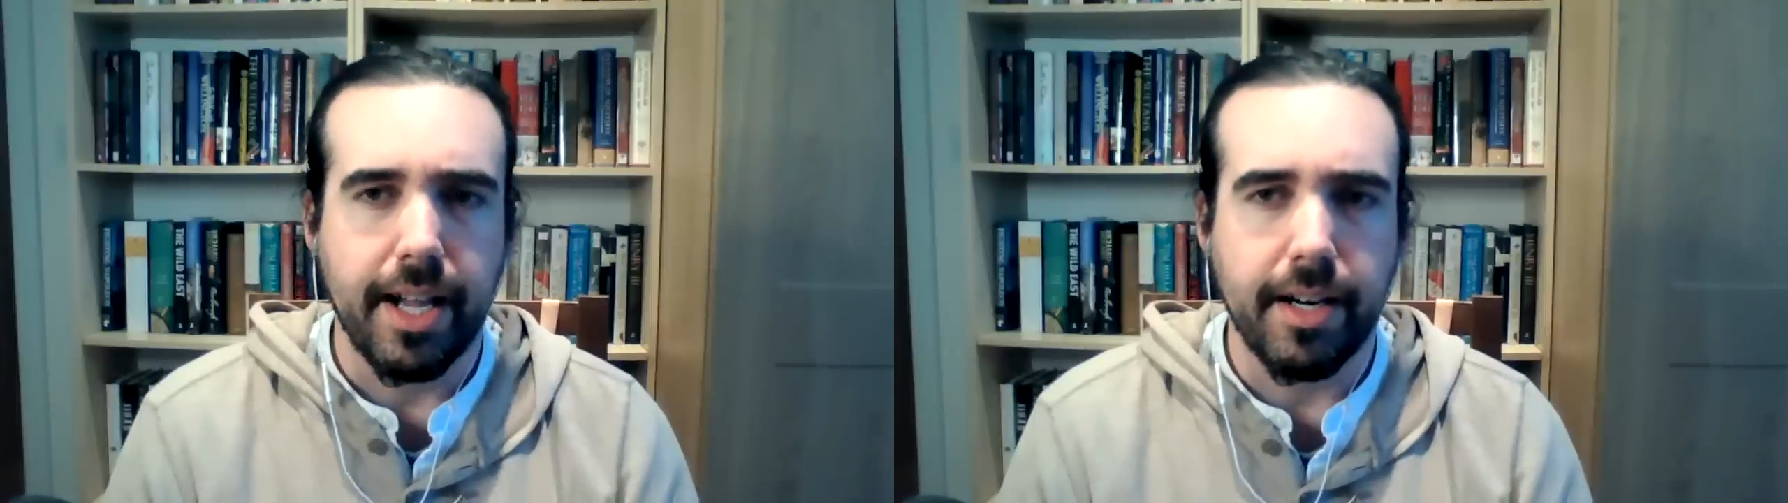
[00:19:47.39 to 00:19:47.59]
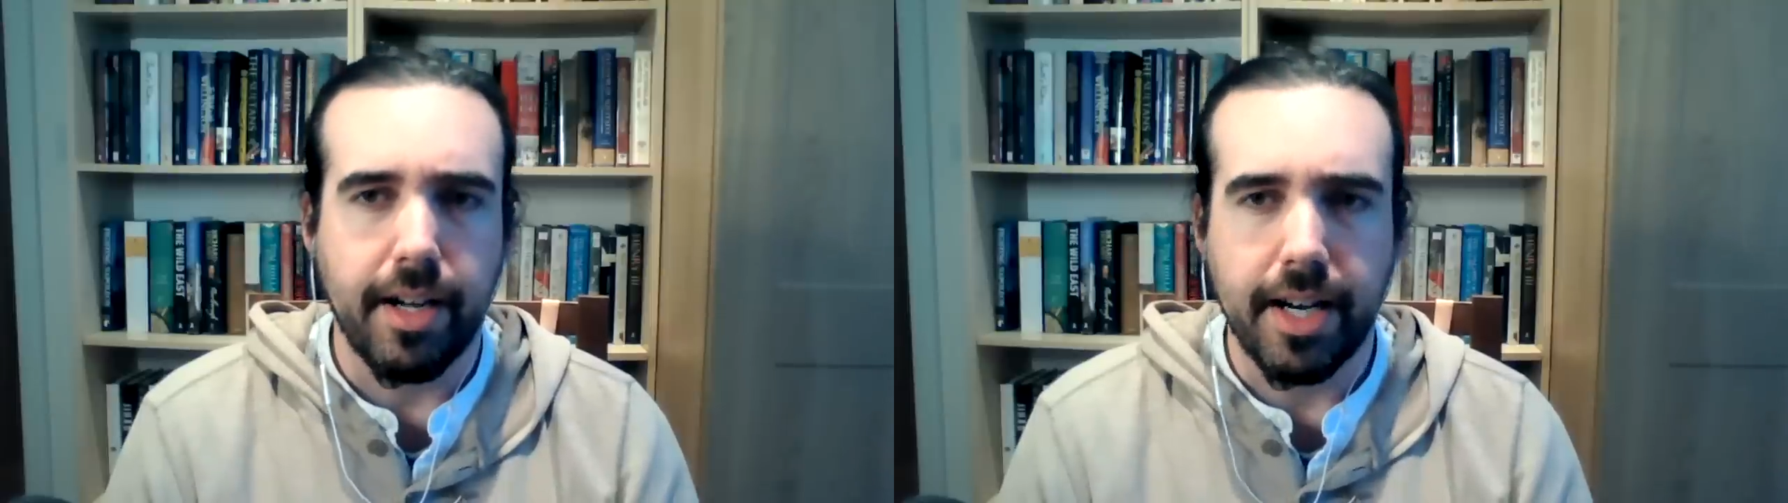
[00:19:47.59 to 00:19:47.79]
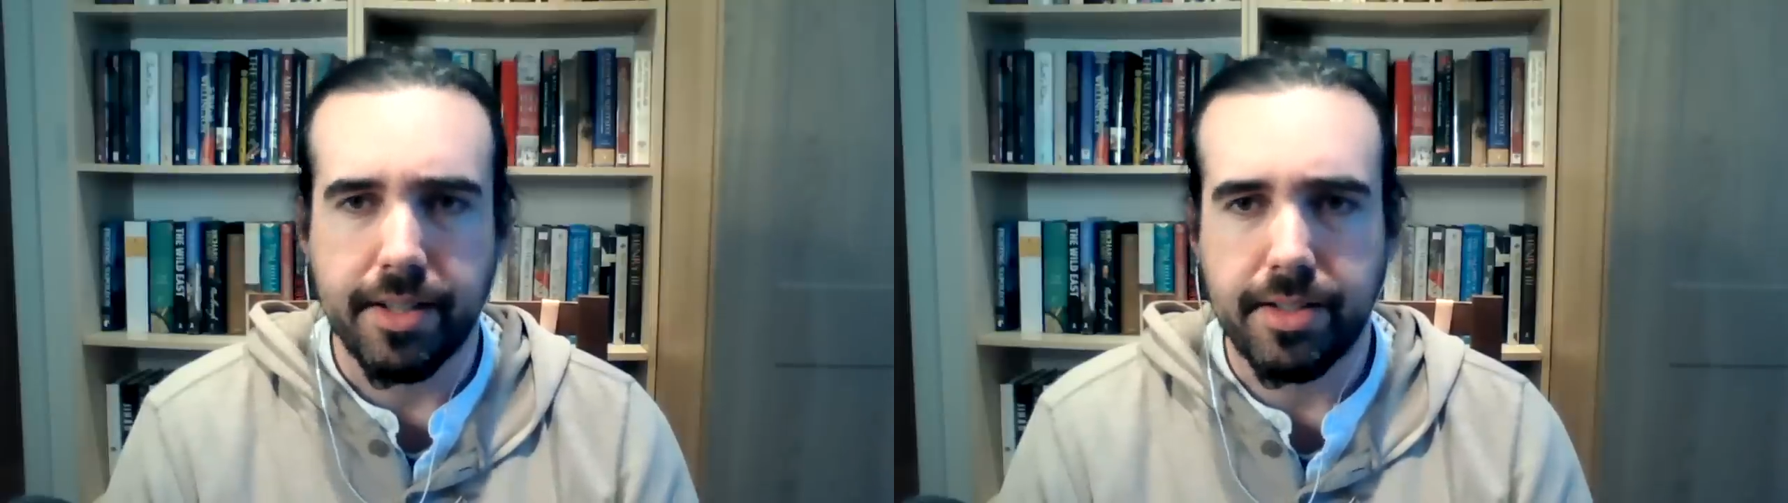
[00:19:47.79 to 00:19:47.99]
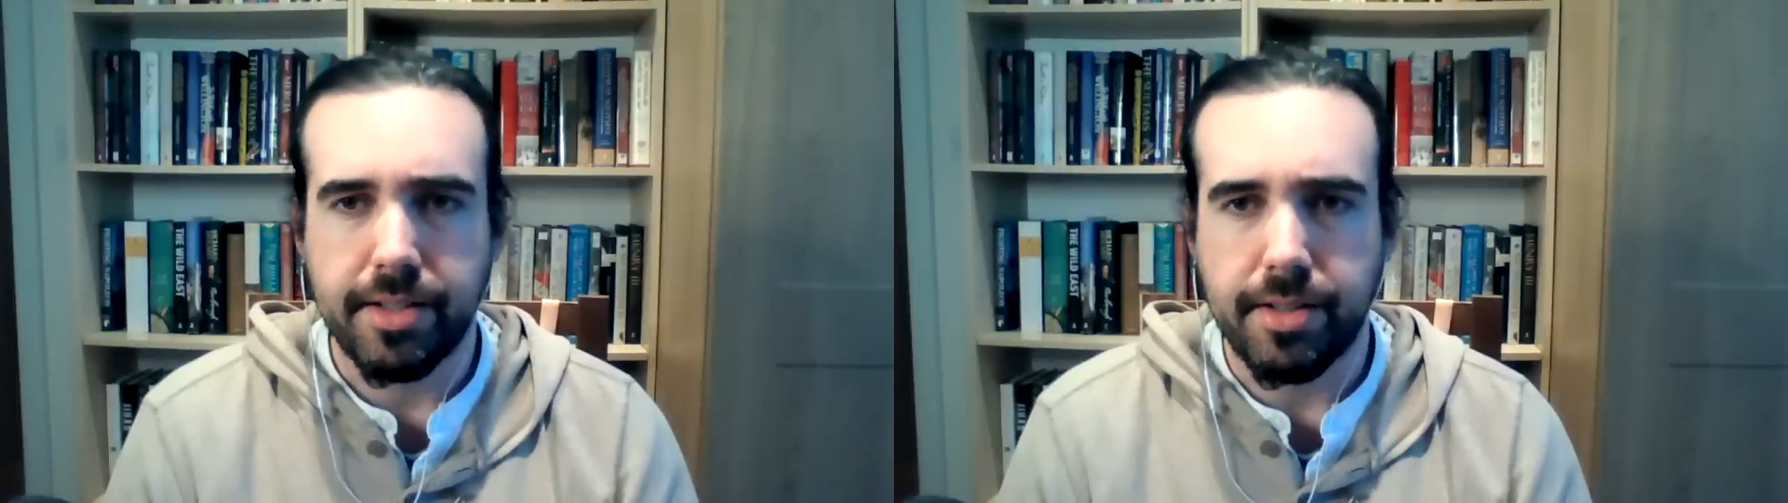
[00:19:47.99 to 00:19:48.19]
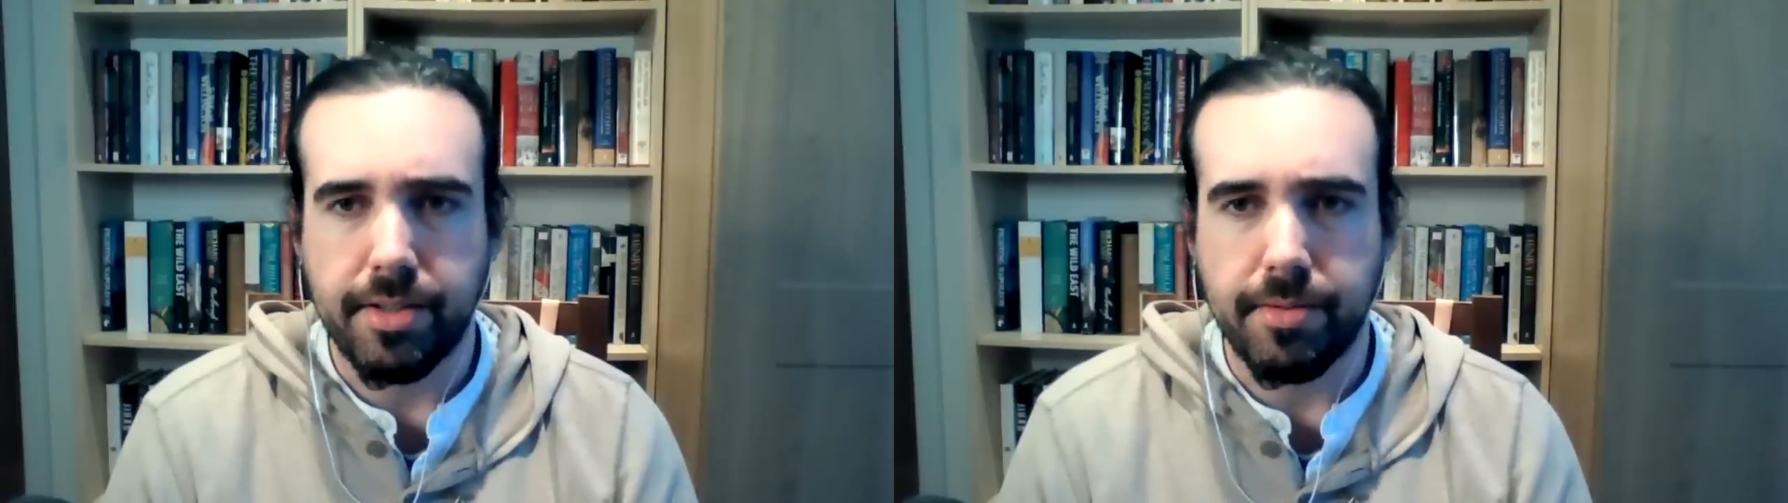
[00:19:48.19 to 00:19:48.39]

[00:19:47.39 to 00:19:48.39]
and asked